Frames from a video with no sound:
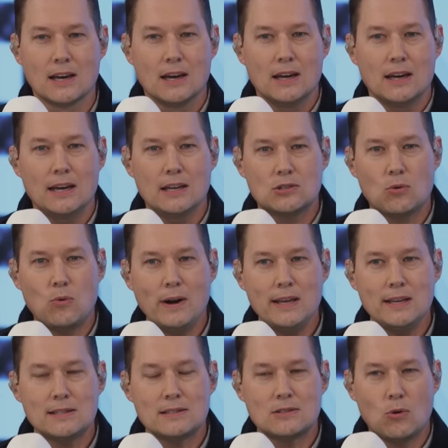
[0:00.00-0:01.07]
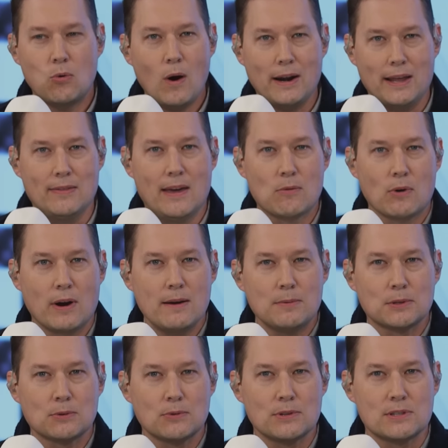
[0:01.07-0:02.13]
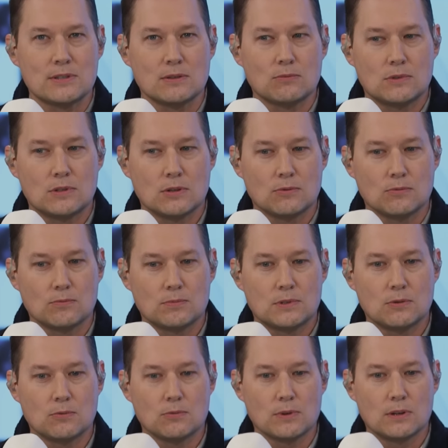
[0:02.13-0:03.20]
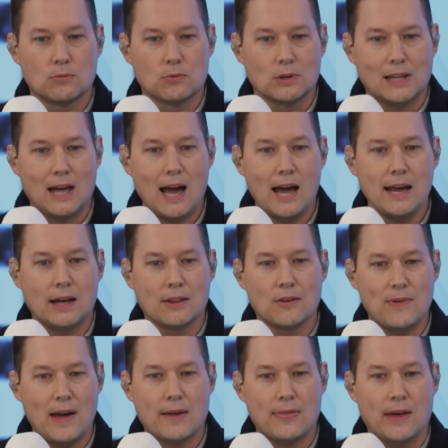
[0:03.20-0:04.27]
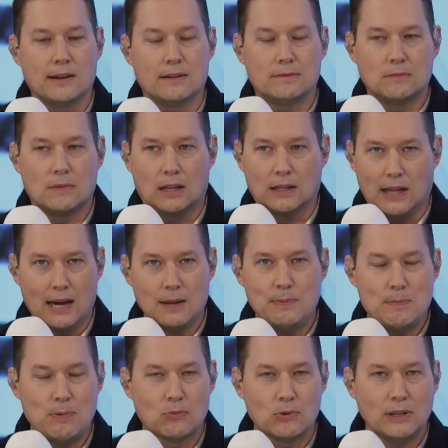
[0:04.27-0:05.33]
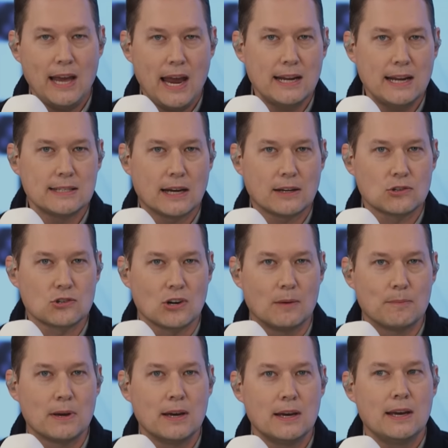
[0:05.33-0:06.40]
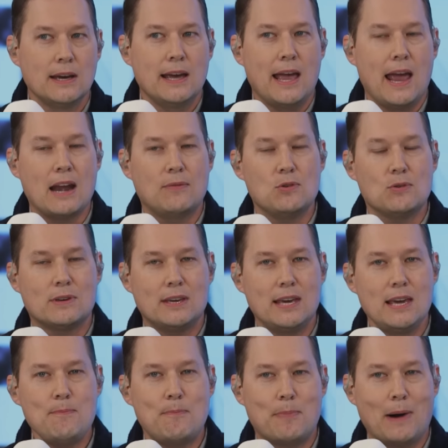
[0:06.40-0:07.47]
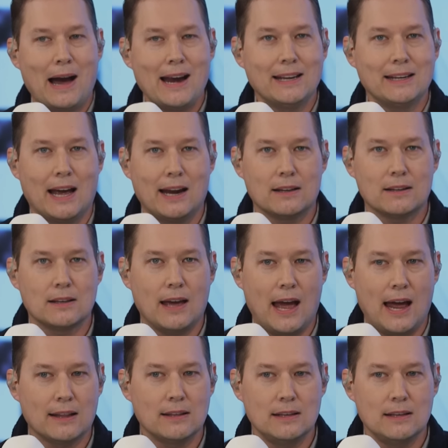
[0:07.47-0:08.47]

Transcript: in 2020, they were able to rely on the fact that a lot of people really hated Donald Trump. And if you keep Biden out of